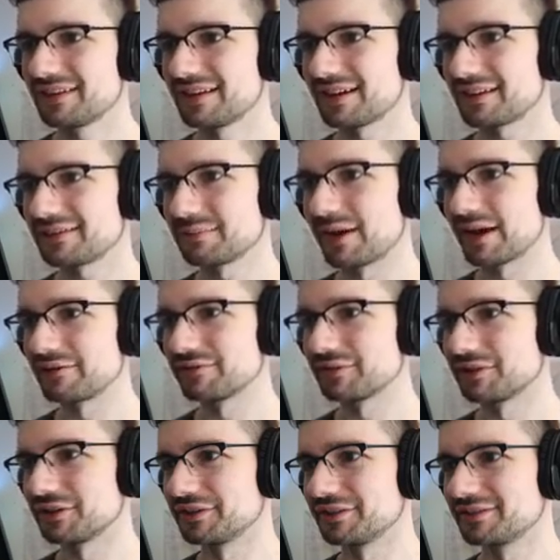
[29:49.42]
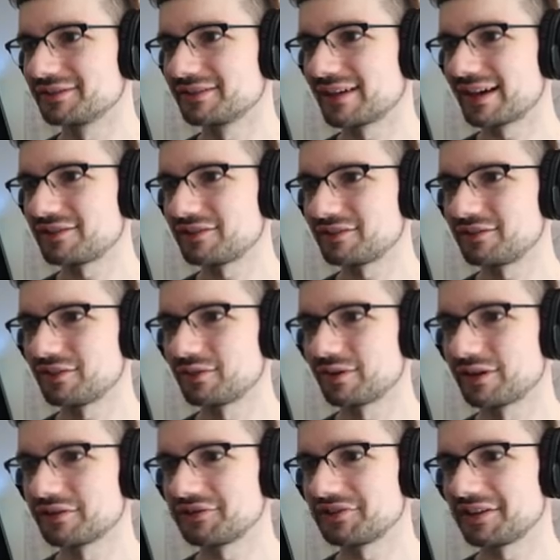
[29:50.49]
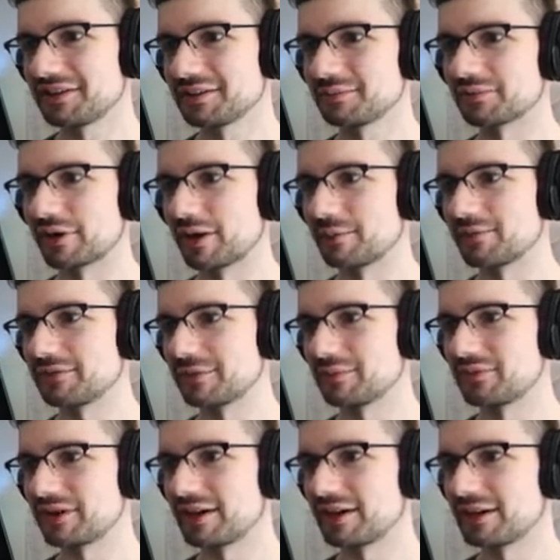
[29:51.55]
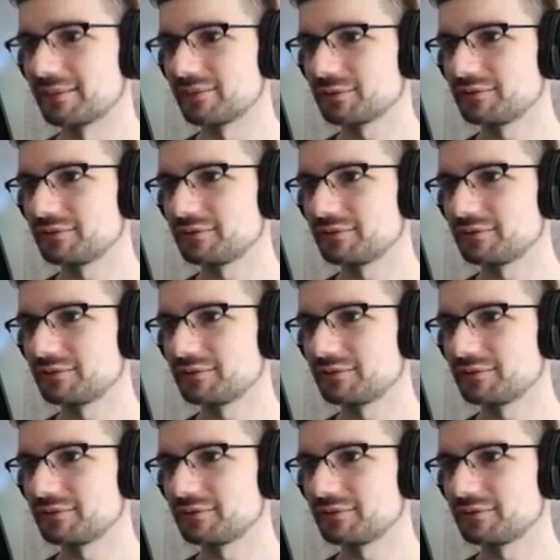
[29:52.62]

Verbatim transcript: That's my fault. I just don't understand the prompts sometimes.